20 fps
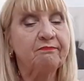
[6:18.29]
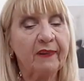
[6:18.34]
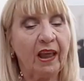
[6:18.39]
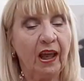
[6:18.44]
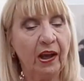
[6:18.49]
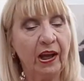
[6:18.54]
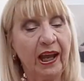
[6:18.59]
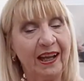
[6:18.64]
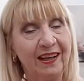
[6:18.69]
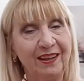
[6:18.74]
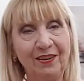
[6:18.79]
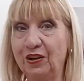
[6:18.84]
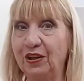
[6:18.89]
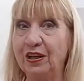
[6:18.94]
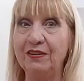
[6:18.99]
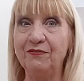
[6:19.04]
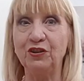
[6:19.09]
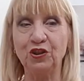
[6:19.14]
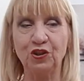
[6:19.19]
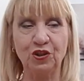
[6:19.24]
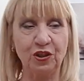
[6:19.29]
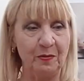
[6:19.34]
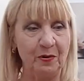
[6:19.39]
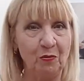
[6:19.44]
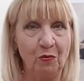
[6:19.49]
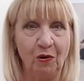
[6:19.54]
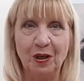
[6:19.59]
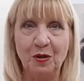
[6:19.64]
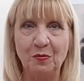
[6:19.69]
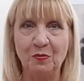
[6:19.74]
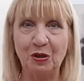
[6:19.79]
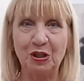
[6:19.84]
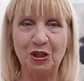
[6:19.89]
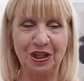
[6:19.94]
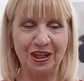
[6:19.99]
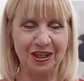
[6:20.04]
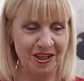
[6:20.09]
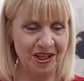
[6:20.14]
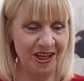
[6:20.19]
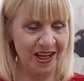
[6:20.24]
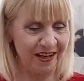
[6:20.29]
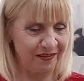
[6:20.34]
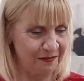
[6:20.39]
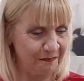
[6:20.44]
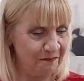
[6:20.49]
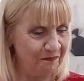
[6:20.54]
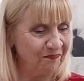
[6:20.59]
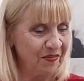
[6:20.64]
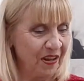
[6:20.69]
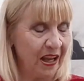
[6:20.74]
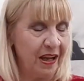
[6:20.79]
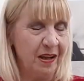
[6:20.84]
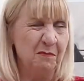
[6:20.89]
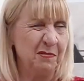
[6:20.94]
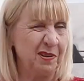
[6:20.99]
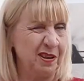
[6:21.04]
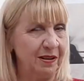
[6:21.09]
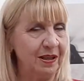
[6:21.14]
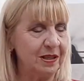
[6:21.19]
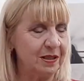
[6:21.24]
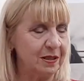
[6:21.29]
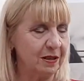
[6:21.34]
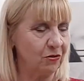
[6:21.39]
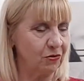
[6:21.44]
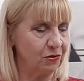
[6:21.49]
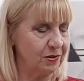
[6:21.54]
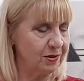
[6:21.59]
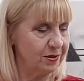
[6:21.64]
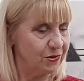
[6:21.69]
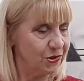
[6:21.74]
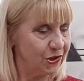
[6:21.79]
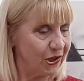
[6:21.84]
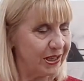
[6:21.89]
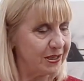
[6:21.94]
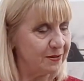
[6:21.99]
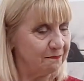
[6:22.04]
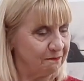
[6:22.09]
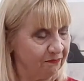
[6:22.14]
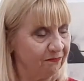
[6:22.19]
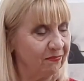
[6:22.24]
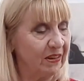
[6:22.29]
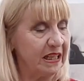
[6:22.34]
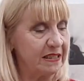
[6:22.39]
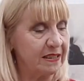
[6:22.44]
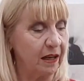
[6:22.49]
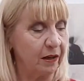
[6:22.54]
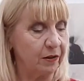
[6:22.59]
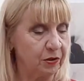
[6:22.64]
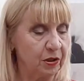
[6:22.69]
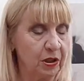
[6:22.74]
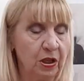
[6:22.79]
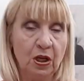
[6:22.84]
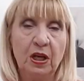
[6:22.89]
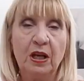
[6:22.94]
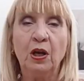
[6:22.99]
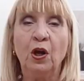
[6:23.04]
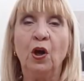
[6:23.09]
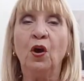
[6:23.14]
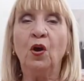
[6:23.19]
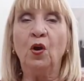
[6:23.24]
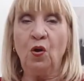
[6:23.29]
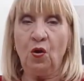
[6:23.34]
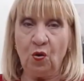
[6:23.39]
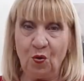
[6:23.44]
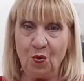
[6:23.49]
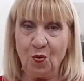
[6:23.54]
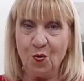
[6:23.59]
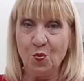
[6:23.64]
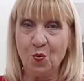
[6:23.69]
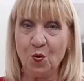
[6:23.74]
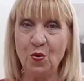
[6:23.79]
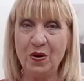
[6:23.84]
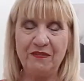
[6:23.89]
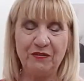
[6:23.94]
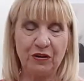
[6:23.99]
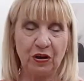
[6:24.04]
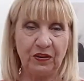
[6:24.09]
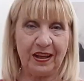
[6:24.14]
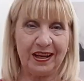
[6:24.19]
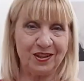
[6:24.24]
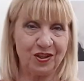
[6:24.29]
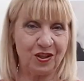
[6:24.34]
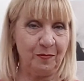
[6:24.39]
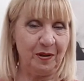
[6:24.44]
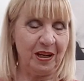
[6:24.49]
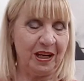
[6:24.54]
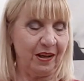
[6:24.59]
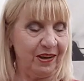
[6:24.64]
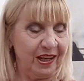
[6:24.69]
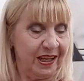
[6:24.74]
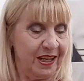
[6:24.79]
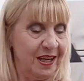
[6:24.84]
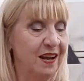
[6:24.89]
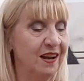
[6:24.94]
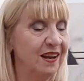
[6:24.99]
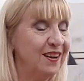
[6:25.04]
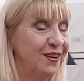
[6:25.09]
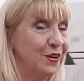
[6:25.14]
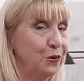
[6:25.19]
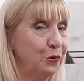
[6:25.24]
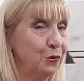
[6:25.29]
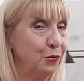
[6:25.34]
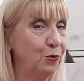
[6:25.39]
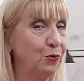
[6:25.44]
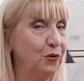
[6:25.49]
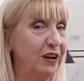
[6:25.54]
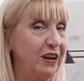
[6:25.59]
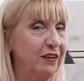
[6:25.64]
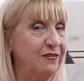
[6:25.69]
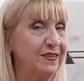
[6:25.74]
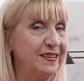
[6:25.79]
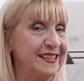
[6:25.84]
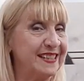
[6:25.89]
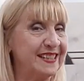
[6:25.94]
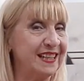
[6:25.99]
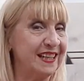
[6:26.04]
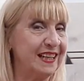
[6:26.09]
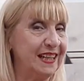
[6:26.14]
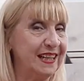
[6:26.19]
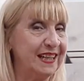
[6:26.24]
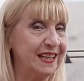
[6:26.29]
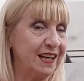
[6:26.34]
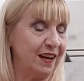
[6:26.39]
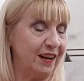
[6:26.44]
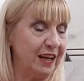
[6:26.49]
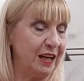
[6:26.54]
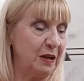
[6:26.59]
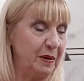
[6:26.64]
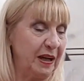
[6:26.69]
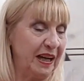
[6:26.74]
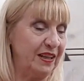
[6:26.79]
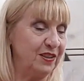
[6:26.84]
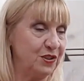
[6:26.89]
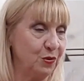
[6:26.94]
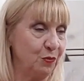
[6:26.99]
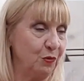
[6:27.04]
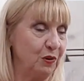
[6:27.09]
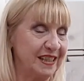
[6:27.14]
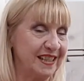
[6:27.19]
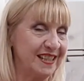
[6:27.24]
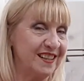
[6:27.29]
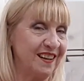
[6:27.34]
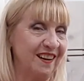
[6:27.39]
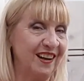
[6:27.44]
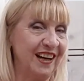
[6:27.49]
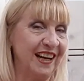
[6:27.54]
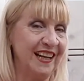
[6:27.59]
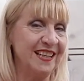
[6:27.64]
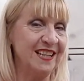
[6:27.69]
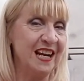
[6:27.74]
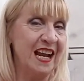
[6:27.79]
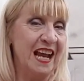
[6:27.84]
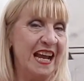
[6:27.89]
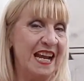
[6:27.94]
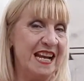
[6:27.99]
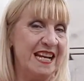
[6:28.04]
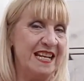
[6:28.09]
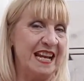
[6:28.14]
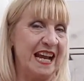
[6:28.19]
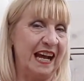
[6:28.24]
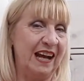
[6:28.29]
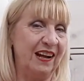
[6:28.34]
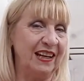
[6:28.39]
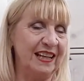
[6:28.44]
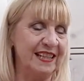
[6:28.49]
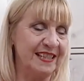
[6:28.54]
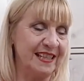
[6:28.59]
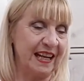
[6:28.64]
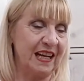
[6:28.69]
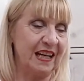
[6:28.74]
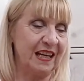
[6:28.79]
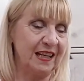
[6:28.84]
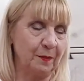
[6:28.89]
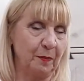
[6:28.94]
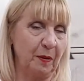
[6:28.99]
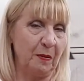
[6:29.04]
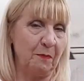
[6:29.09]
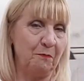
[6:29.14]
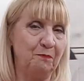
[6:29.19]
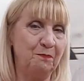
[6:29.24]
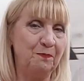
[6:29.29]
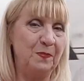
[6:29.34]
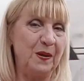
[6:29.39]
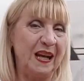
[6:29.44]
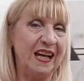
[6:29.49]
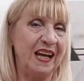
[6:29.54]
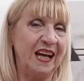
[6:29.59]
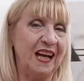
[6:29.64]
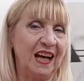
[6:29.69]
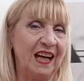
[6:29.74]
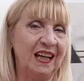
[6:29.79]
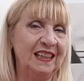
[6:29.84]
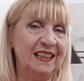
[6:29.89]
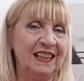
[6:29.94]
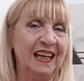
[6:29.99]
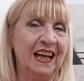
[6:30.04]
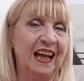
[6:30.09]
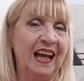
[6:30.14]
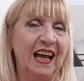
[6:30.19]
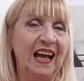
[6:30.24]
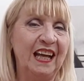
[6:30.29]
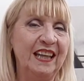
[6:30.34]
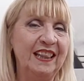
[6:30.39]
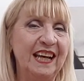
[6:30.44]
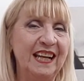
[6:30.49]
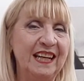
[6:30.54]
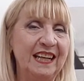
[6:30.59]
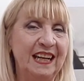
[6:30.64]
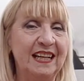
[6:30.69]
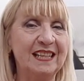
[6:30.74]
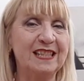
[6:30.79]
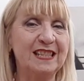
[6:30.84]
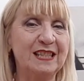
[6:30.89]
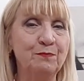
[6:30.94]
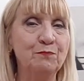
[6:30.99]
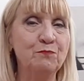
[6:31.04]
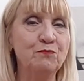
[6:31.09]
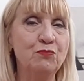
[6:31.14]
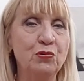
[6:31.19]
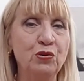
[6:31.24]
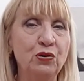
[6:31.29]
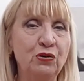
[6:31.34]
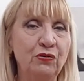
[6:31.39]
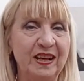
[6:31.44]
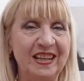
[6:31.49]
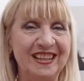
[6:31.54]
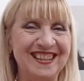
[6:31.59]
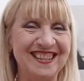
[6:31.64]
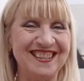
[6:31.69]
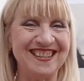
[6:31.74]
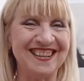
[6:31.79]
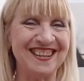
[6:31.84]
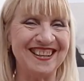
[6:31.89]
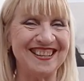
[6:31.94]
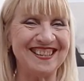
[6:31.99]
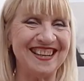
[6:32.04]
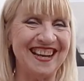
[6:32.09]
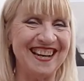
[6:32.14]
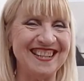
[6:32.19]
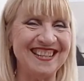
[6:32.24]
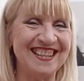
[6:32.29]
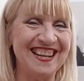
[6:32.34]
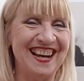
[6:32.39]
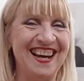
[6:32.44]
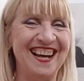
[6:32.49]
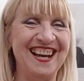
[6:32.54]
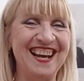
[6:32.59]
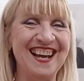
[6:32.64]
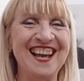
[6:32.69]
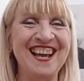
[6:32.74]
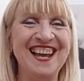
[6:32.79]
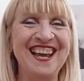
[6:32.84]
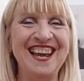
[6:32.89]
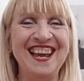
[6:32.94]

Okay, you can even shimmy while you're brushing your teeth, but you need to concentrate. So we've got that shimmy going. We've slid our hip out to one side. Now let's get a little bit bigger, and then let's move it into the center,